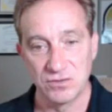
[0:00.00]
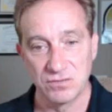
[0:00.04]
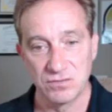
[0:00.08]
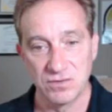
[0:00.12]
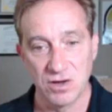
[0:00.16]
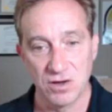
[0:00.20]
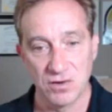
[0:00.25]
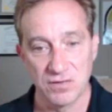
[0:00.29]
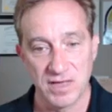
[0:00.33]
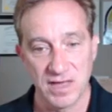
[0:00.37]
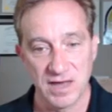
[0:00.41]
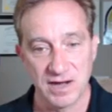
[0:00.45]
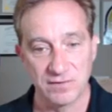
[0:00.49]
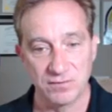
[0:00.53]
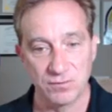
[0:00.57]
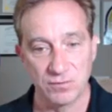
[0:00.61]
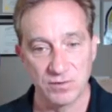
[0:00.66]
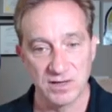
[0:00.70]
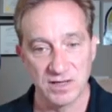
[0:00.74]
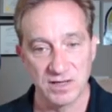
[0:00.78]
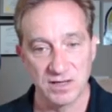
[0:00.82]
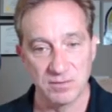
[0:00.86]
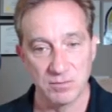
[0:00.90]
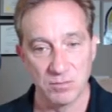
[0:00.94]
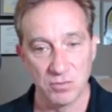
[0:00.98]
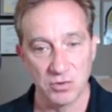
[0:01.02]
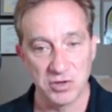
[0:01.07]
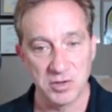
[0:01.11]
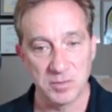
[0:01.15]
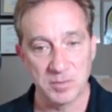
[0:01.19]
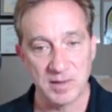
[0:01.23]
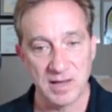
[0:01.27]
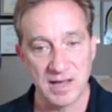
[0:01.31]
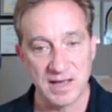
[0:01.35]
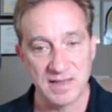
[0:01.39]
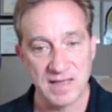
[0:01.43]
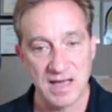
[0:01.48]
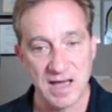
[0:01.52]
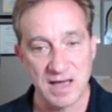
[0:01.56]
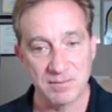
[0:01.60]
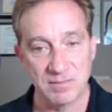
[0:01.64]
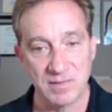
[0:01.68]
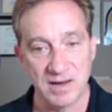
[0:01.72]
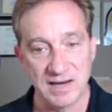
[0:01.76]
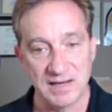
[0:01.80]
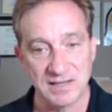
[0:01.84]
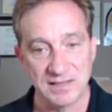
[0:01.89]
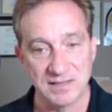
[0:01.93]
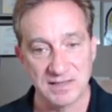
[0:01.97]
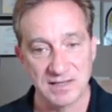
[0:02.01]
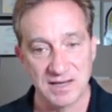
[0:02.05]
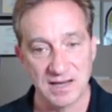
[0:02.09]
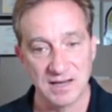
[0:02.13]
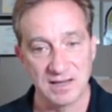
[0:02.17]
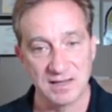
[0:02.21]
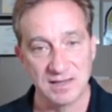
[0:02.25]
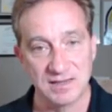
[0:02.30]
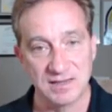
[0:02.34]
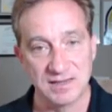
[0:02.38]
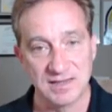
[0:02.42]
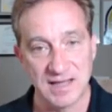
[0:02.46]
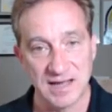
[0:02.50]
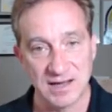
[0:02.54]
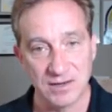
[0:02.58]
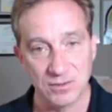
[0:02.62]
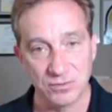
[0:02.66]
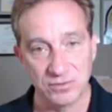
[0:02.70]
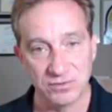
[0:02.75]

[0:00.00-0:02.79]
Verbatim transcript: we multiply that by 10,000,